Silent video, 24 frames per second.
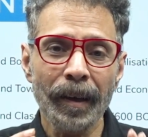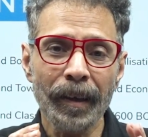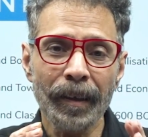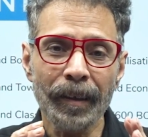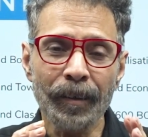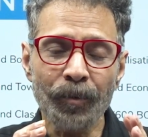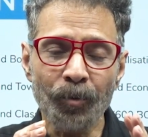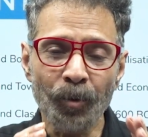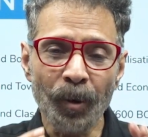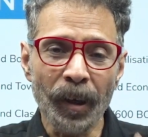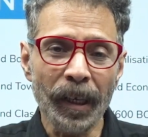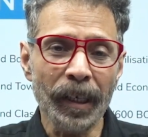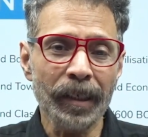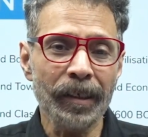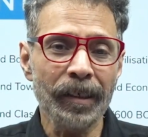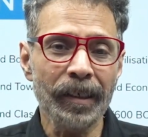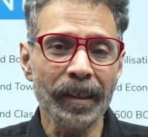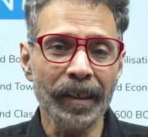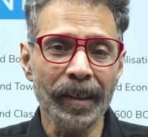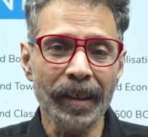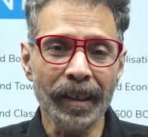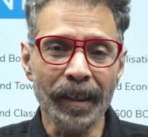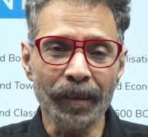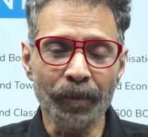create
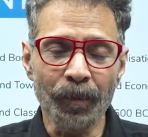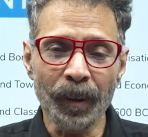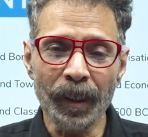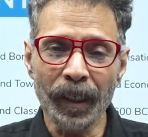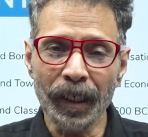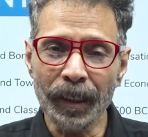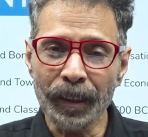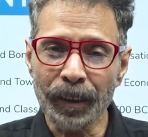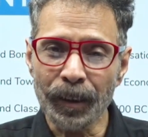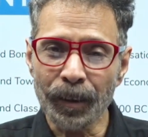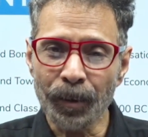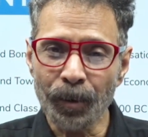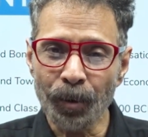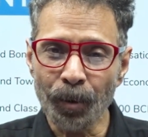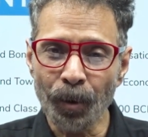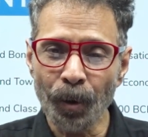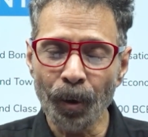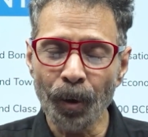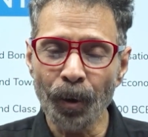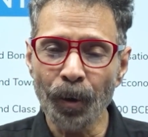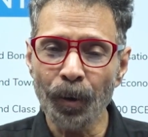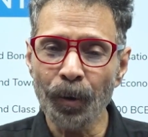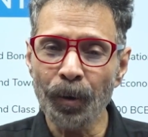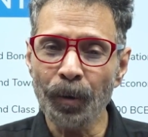a very
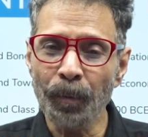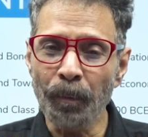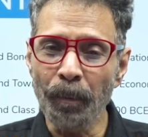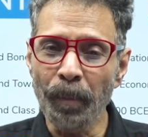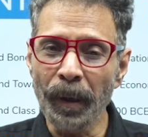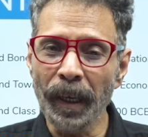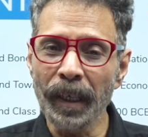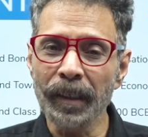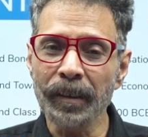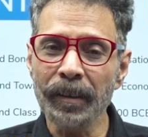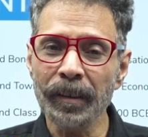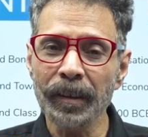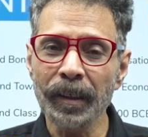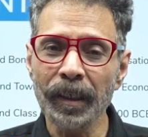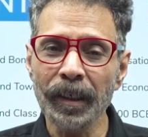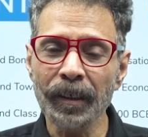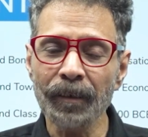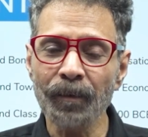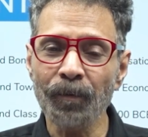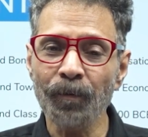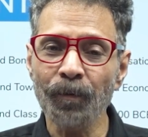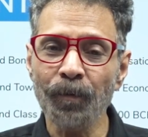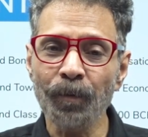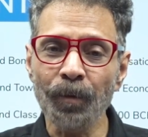strong basis
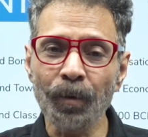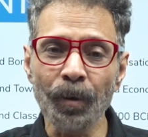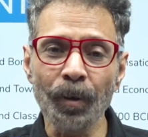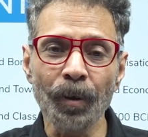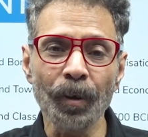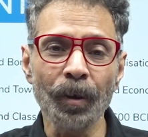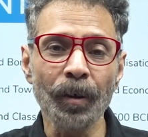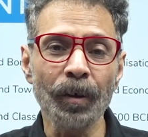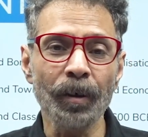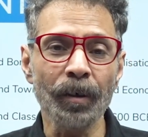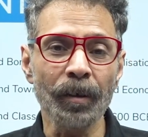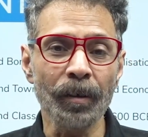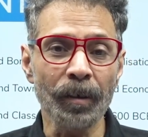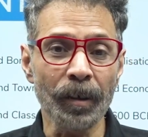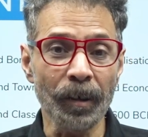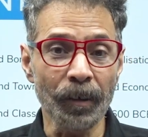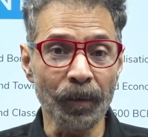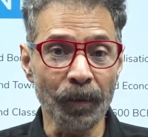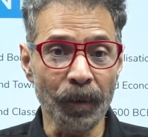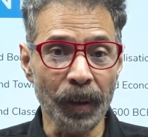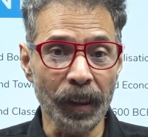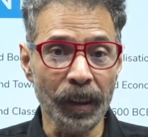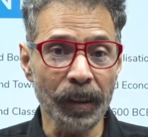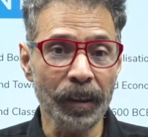for
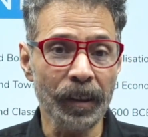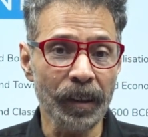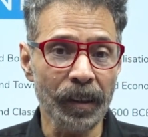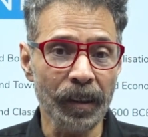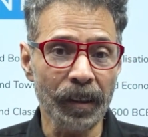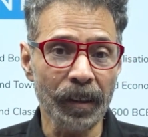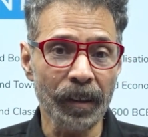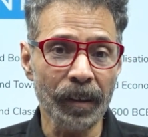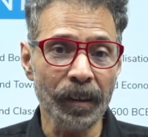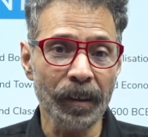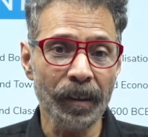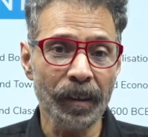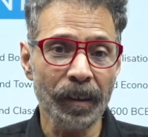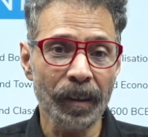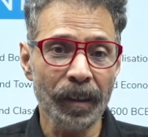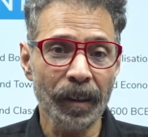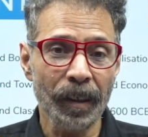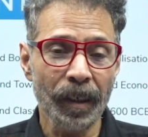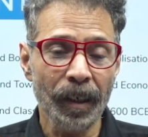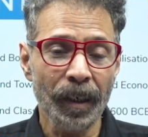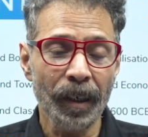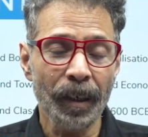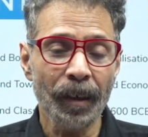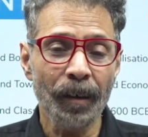revision
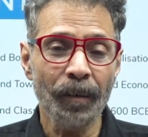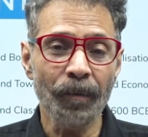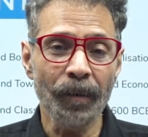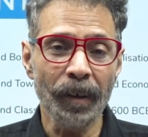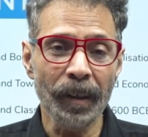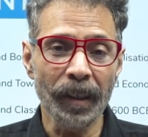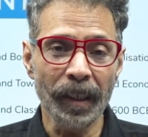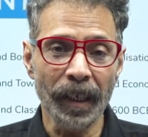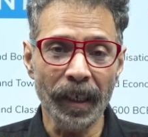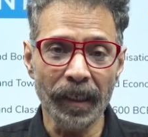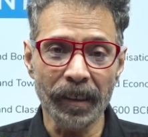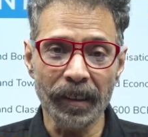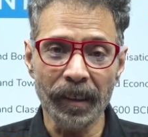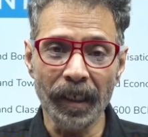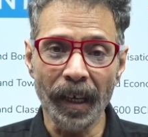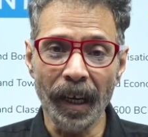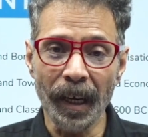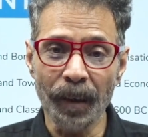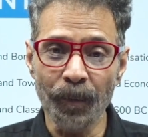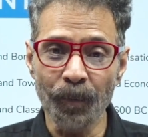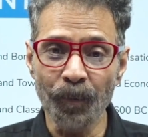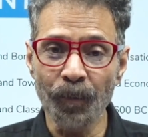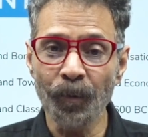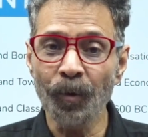when the
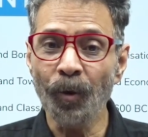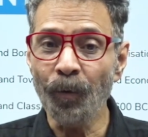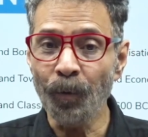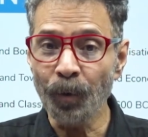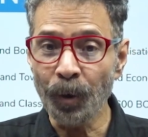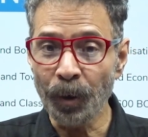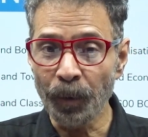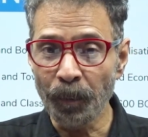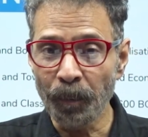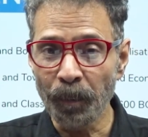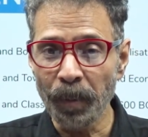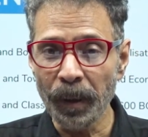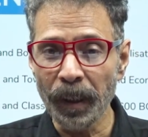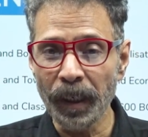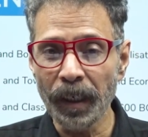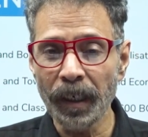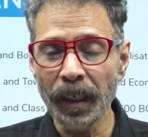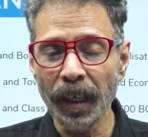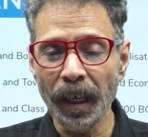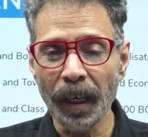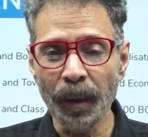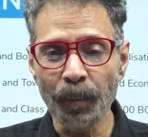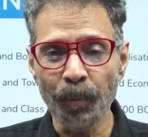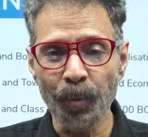exam would be
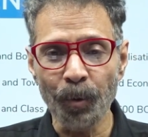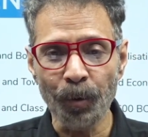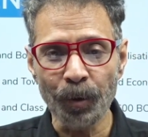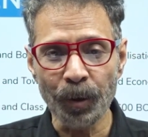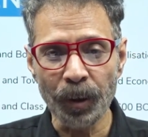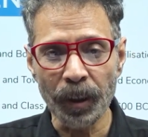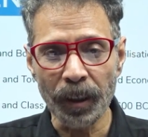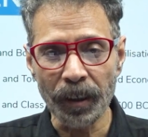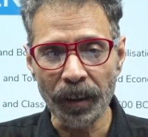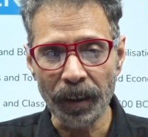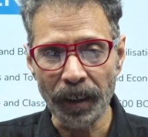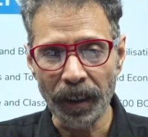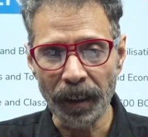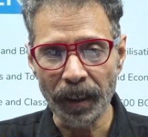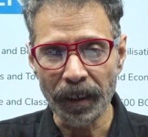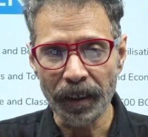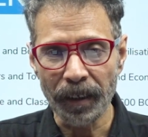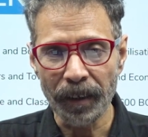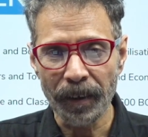approaching near.